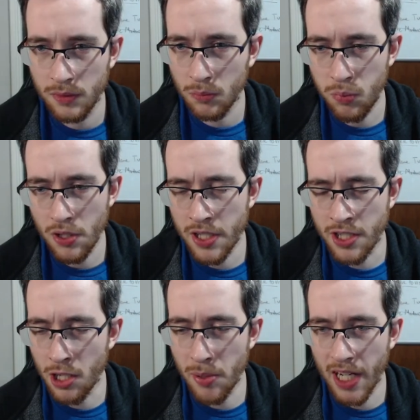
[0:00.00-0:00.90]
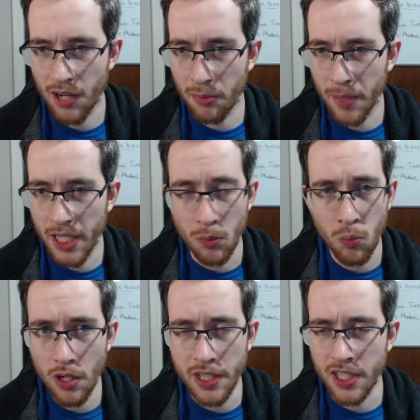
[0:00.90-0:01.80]
What are you doing, Aaron, mate?
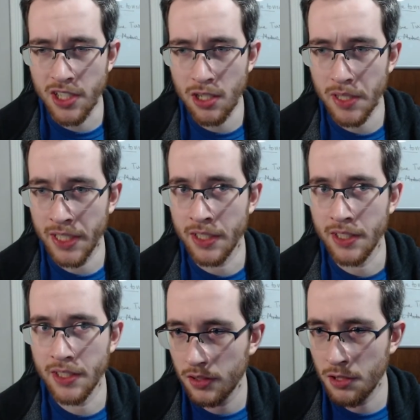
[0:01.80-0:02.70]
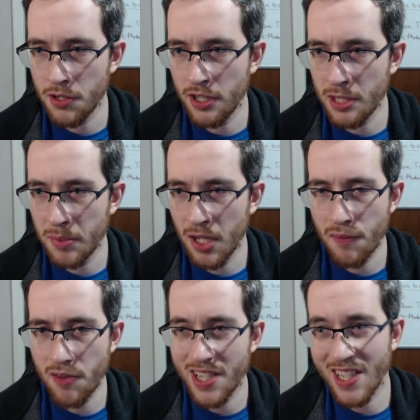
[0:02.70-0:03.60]
What are you doing? Are you starting to be
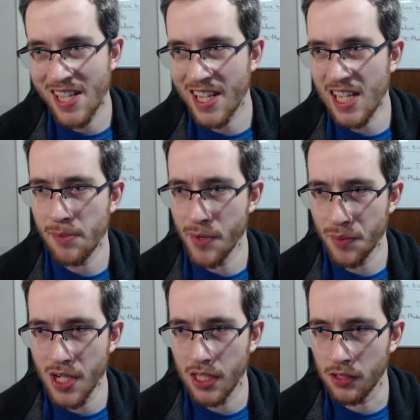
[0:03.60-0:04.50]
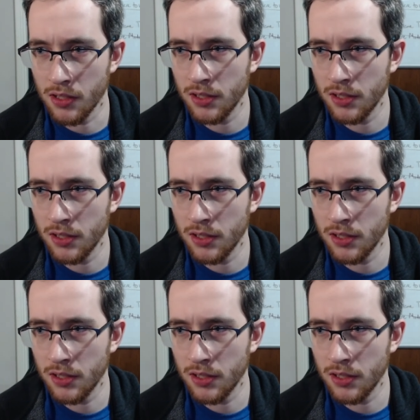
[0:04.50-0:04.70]
overrated in game as well?